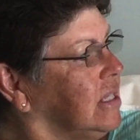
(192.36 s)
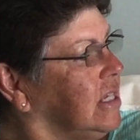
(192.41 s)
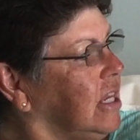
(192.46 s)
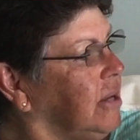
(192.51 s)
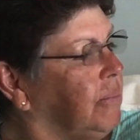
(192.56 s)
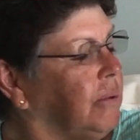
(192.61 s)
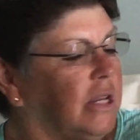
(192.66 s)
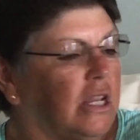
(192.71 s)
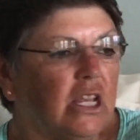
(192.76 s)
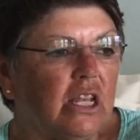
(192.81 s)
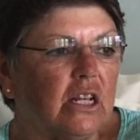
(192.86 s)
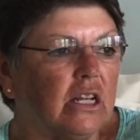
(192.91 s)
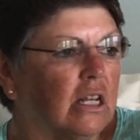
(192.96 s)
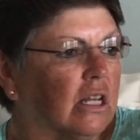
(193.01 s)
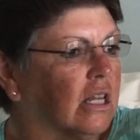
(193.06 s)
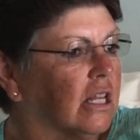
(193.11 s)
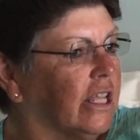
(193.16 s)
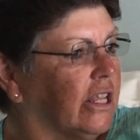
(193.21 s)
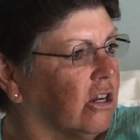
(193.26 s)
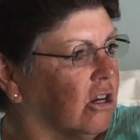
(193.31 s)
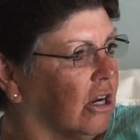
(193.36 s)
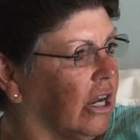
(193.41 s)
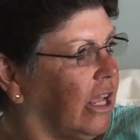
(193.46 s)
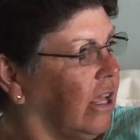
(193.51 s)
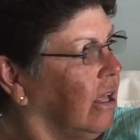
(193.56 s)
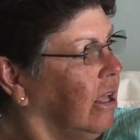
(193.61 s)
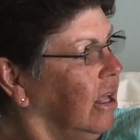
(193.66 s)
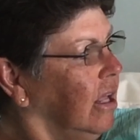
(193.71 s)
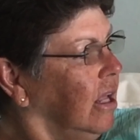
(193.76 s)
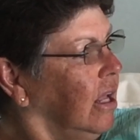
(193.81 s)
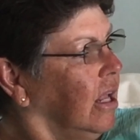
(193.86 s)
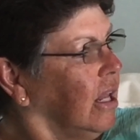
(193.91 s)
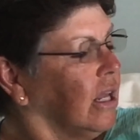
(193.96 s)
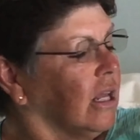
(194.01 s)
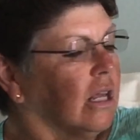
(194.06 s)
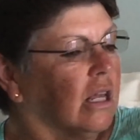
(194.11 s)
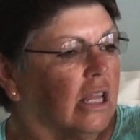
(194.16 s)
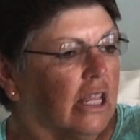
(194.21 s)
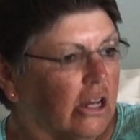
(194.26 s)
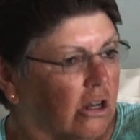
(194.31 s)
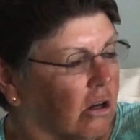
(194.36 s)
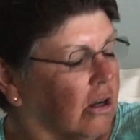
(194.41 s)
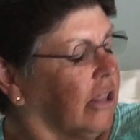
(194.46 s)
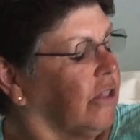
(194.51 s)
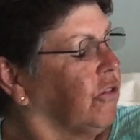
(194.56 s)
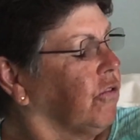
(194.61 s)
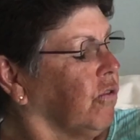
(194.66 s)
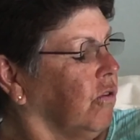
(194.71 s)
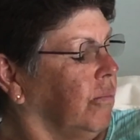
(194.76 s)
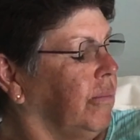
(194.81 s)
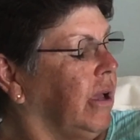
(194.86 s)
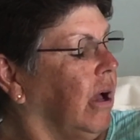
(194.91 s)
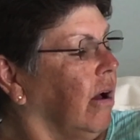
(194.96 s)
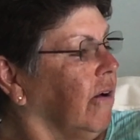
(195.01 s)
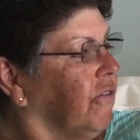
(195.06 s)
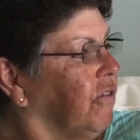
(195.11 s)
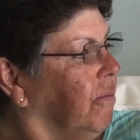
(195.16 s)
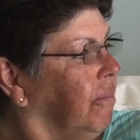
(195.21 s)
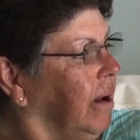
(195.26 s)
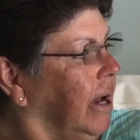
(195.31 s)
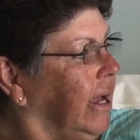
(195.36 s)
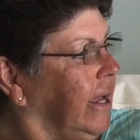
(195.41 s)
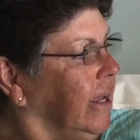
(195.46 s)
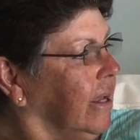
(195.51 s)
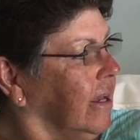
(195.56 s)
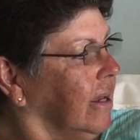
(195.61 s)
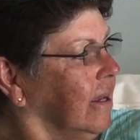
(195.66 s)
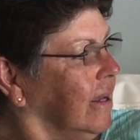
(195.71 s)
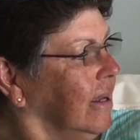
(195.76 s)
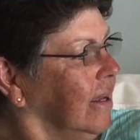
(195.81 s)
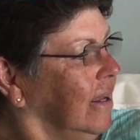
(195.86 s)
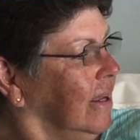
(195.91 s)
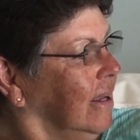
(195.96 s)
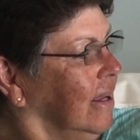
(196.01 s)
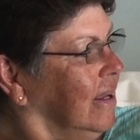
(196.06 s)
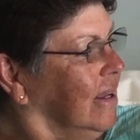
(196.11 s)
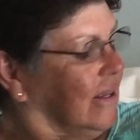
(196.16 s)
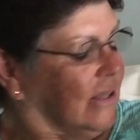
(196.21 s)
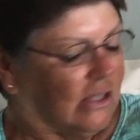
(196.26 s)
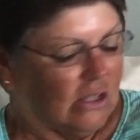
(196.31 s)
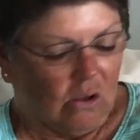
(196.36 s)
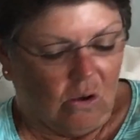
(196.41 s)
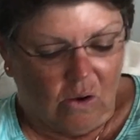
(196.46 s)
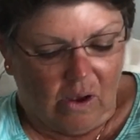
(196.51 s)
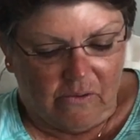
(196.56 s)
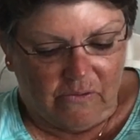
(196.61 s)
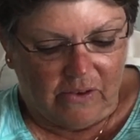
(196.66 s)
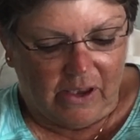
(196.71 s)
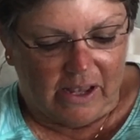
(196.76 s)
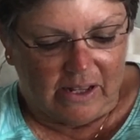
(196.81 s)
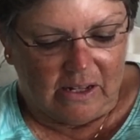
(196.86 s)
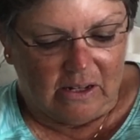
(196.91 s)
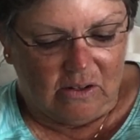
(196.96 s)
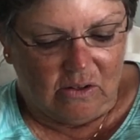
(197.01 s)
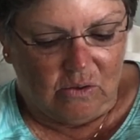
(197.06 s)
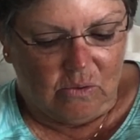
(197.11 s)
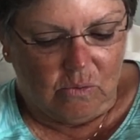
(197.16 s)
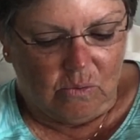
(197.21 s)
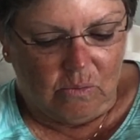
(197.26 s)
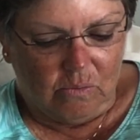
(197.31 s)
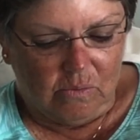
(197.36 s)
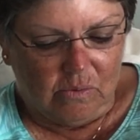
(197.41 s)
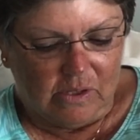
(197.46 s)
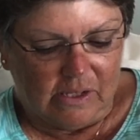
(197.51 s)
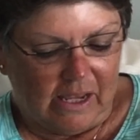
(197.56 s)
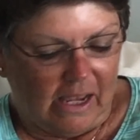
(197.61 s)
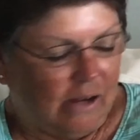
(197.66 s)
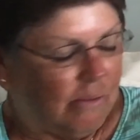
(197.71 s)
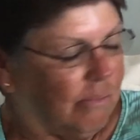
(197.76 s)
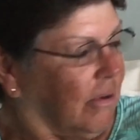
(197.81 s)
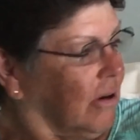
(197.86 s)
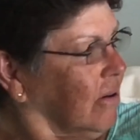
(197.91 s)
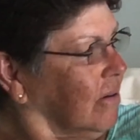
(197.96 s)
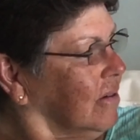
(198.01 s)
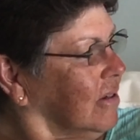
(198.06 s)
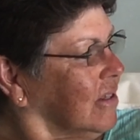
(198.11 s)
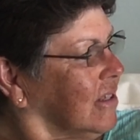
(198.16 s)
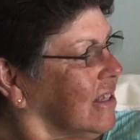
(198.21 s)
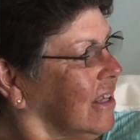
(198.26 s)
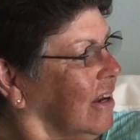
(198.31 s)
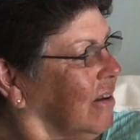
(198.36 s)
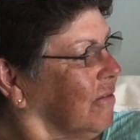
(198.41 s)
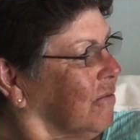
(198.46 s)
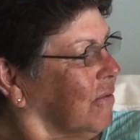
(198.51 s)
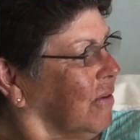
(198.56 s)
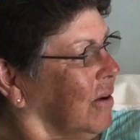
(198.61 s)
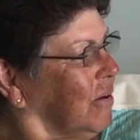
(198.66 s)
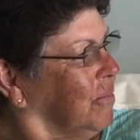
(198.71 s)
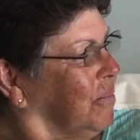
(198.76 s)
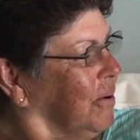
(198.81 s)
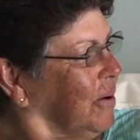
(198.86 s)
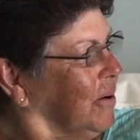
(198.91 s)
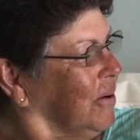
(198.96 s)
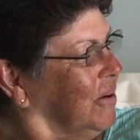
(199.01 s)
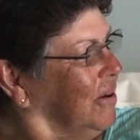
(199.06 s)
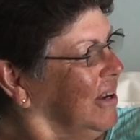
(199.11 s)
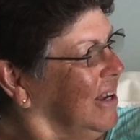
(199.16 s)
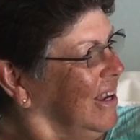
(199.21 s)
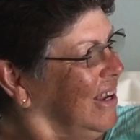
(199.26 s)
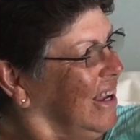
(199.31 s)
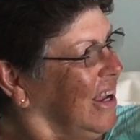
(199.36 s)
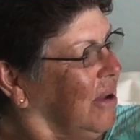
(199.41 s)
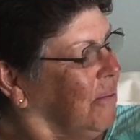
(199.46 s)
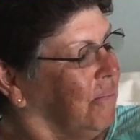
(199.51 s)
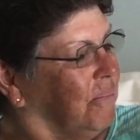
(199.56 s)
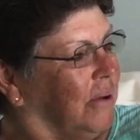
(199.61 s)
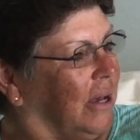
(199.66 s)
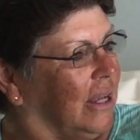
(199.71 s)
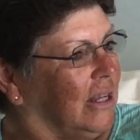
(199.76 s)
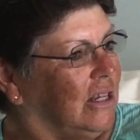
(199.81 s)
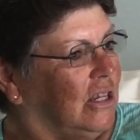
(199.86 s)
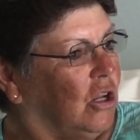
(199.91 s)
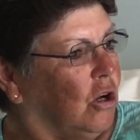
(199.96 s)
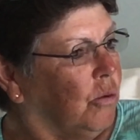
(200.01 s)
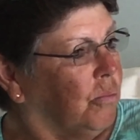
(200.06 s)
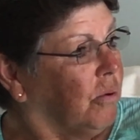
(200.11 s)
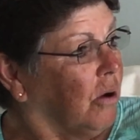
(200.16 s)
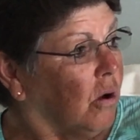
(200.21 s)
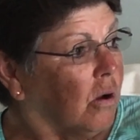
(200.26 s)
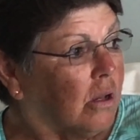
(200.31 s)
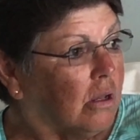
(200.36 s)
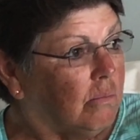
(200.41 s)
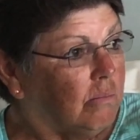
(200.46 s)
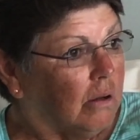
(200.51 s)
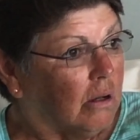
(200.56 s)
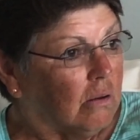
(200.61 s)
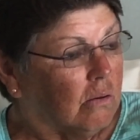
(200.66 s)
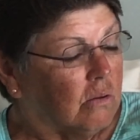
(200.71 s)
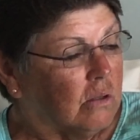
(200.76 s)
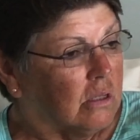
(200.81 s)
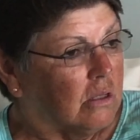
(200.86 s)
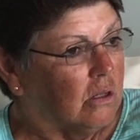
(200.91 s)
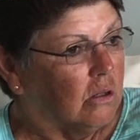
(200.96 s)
deep, and it literally, literally threw me off the bike. Yeah. So I've got sand burn instead of okay. road burn. Right. But no broken bones,